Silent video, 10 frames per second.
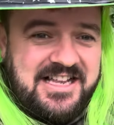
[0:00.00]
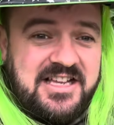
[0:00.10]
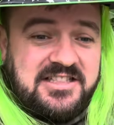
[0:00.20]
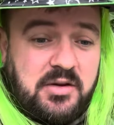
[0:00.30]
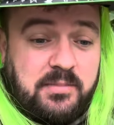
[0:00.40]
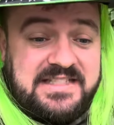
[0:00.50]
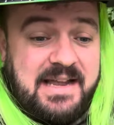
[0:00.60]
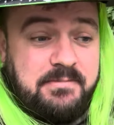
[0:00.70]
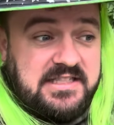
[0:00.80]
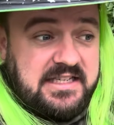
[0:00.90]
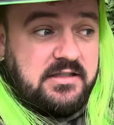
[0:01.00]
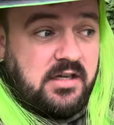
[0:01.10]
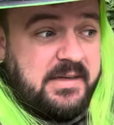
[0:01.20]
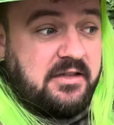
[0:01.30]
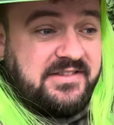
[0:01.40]
So I'm tempted,
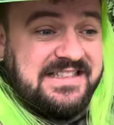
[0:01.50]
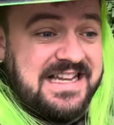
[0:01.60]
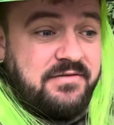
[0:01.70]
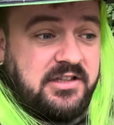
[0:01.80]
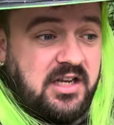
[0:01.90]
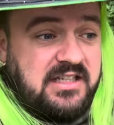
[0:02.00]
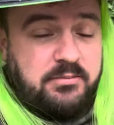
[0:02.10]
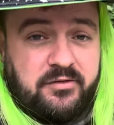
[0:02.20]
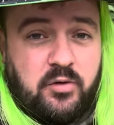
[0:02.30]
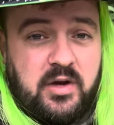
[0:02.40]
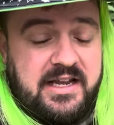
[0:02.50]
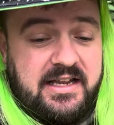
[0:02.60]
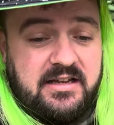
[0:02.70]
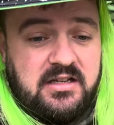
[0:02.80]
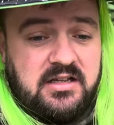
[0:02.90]
I mean, I've never done it before
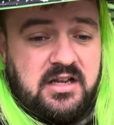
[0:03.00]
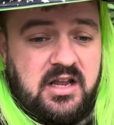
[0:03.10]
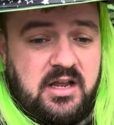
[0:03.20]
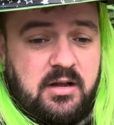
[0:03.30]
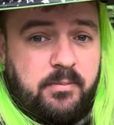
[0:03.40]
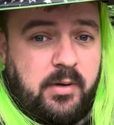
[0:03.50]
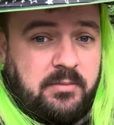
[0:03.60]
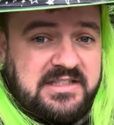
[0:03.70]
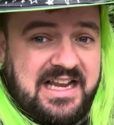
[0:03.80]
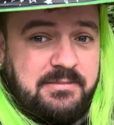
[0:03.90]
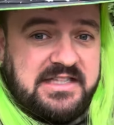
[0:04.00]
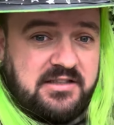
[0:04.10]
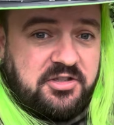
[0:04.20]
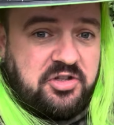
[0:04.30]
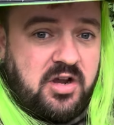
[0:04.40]
here, but I'm tempted
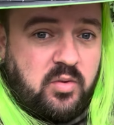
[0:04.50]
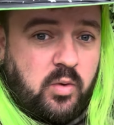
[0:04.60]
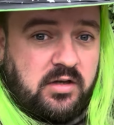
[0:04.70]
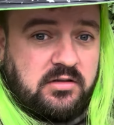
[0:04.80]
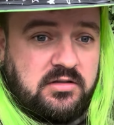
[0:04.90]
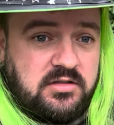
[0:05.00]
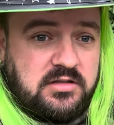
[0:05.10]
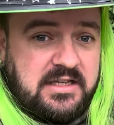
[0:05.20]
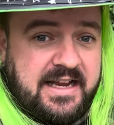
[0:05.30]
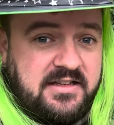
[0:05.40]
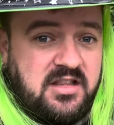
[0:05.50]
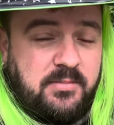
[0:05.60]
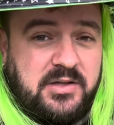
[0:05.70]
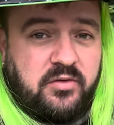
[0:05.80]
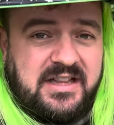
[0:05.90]
to chuck one into the
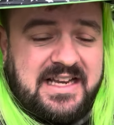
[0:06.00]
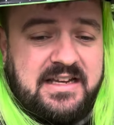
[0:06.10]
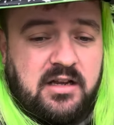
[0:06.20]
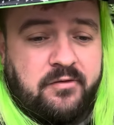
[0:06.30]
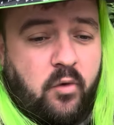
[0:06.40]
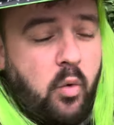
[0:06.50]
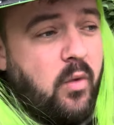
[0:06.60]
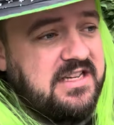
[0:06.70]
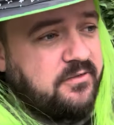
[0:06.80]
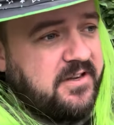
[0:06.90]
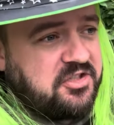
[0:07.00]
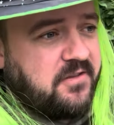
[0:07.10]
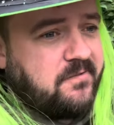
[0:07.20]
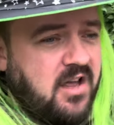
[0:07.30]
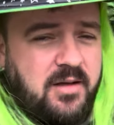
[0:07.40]
middle of the lake. I've always fished the
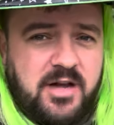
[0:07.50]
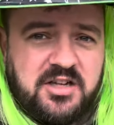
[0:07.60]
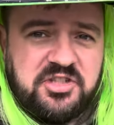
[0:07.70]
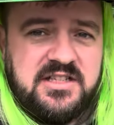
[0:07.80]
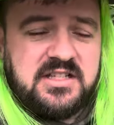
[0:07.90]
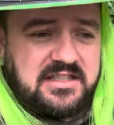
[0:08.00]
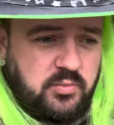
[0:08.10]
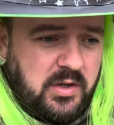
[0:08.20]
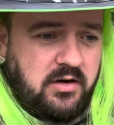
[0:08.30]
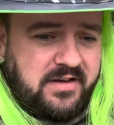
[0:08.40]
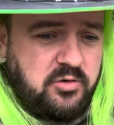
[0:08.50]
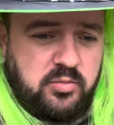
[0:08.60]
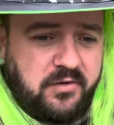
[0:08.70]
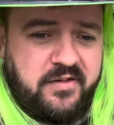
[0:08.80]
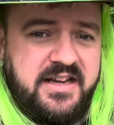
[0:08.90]
far margins, that's where I've had all
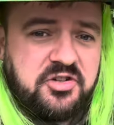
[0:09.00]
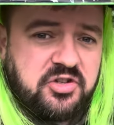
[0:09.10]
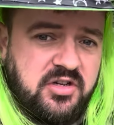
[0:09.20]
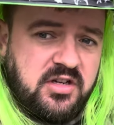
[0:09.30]
my fish.